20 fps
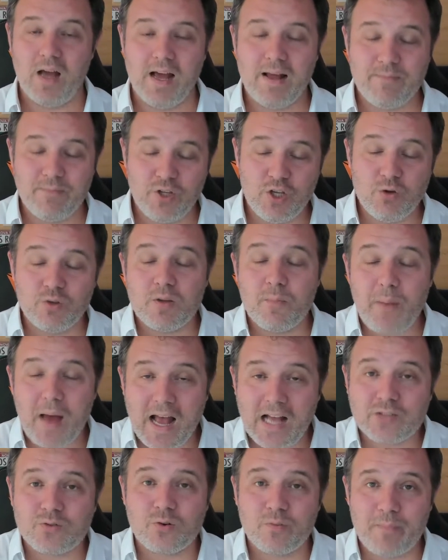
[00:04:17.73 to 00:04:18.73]
Use a
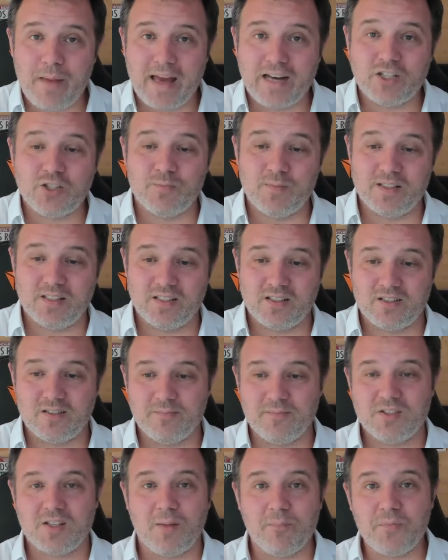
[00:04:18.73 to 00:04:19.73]
password management
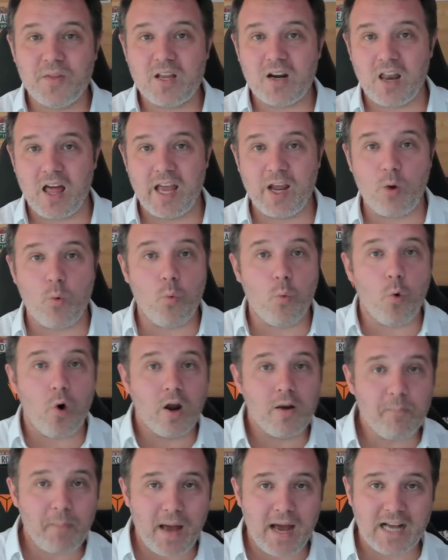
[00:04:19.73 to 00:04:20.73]
system, something like
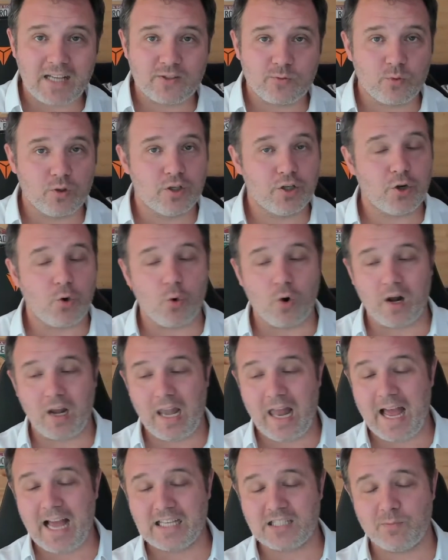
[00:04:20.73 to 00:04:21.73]
1Password or
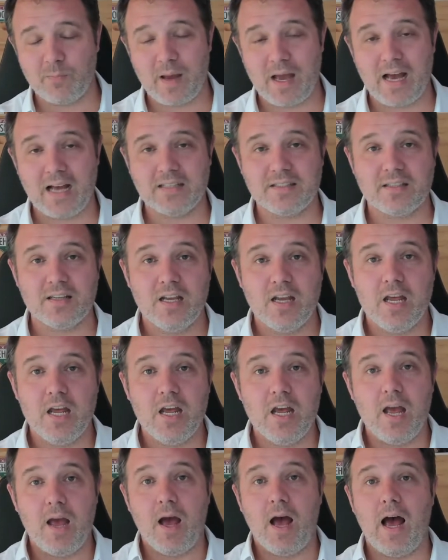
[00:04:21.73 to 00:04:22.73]
LastPass.
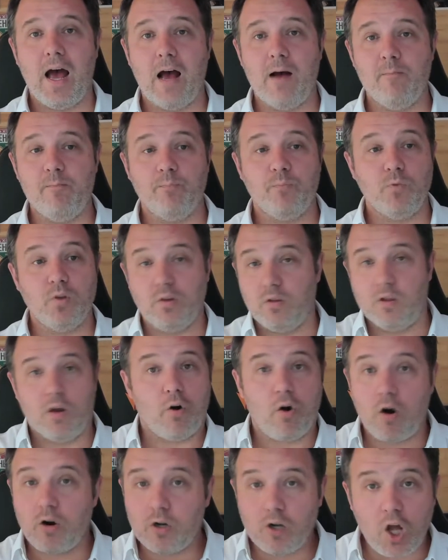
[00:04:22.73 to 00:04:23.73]
There
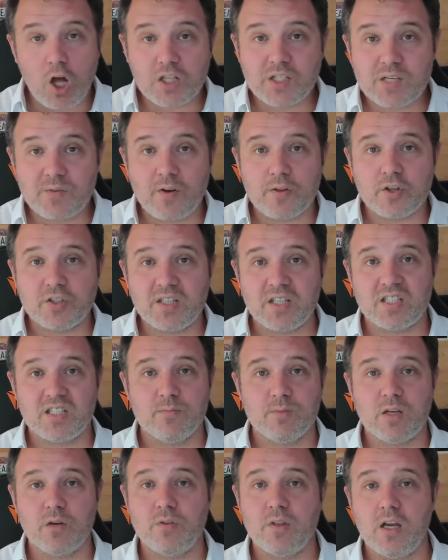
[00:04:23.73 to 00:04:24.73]
are lots of other
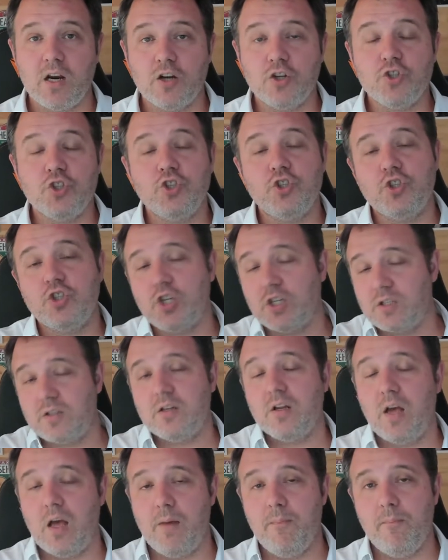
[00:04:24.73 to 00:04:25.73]
systems out there.
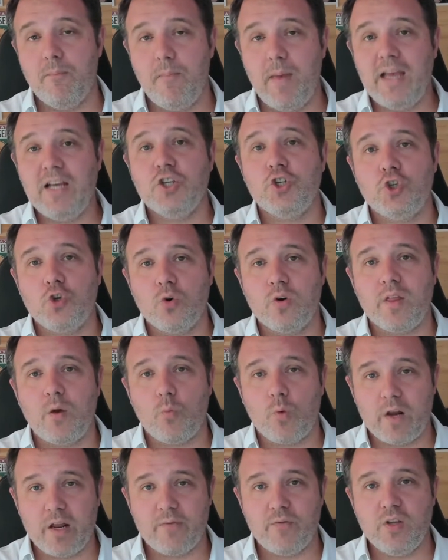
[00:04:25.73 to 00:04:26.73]
Just make sure that
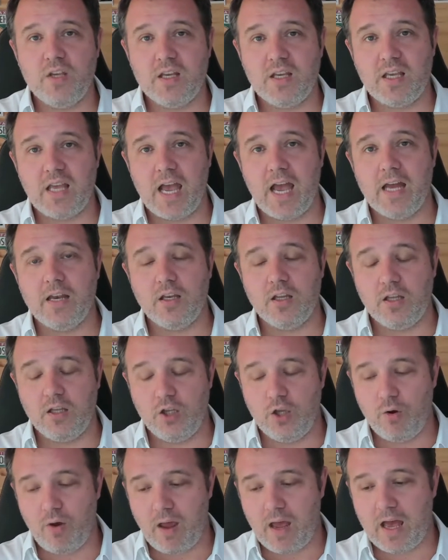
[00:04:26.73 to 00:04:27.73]
whatever you get,
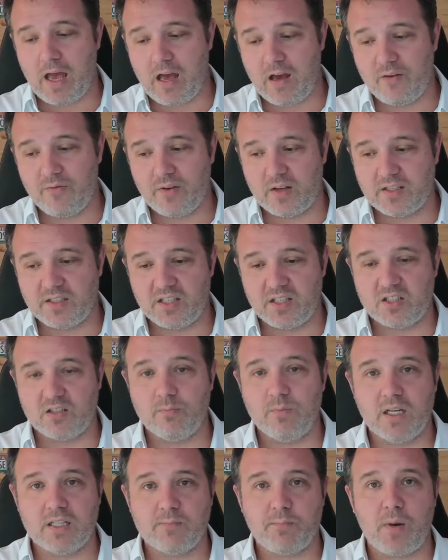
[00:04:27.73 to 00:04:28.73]
you have a
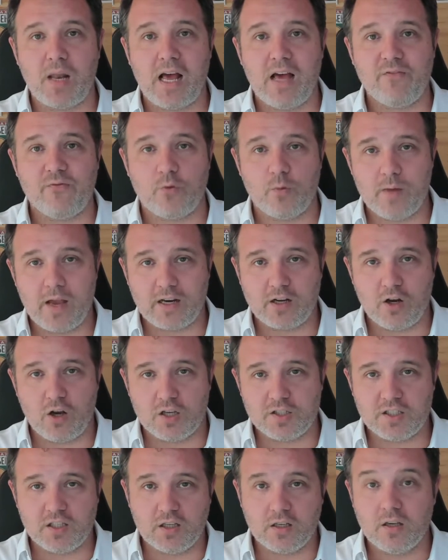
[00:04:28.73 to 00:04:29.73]
system that's platform
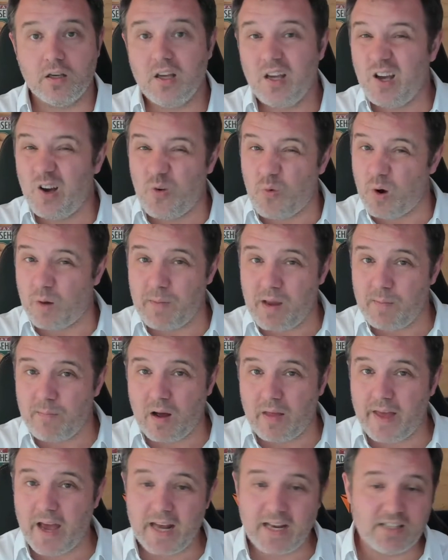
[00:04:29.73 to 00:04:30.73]
agnostic. What I mean
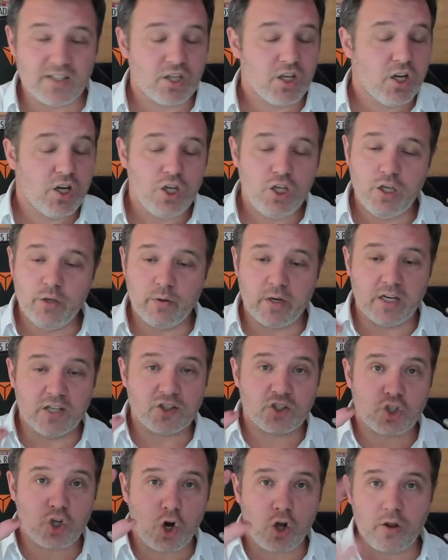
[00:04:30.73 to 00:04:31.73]
by that is you can
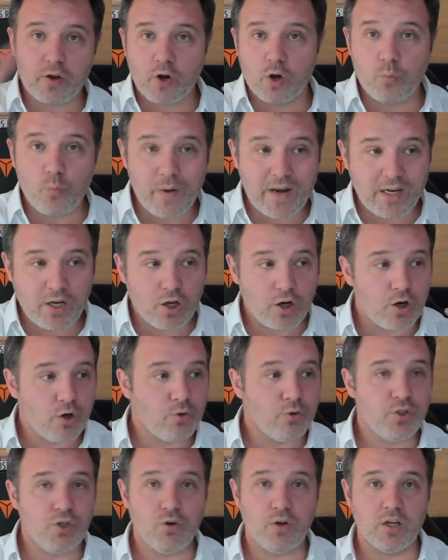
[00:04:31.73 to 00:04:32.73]
install it on
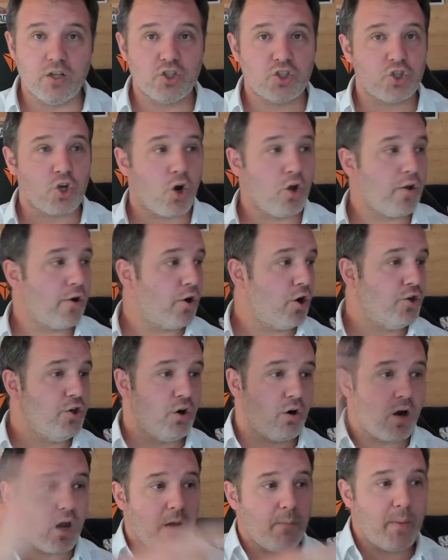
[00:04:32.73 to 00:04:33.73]
Windows, you can install it on
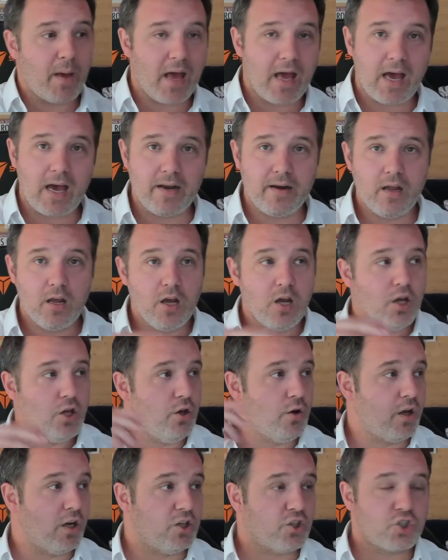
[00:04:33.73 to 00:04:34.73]
your iPad,
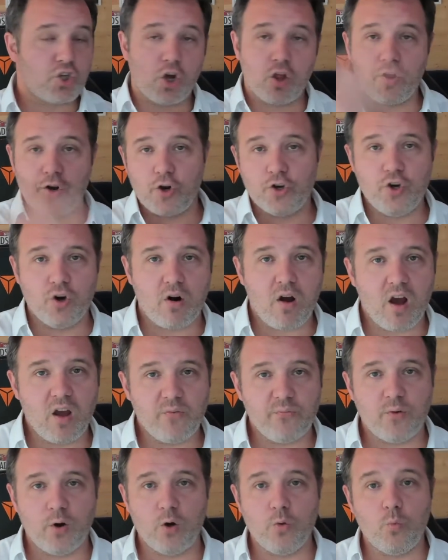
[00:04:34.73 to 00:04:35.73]
you can install it on your
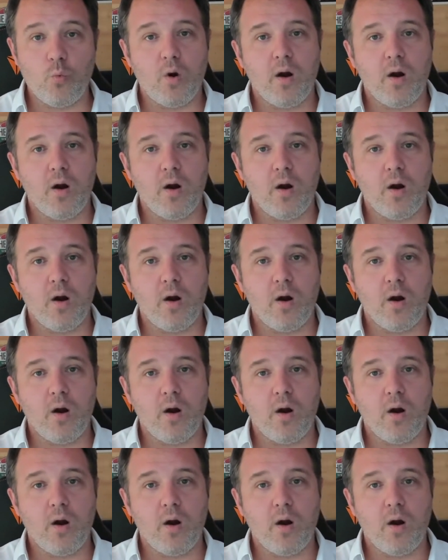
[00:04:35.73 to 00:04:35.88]
iPhone.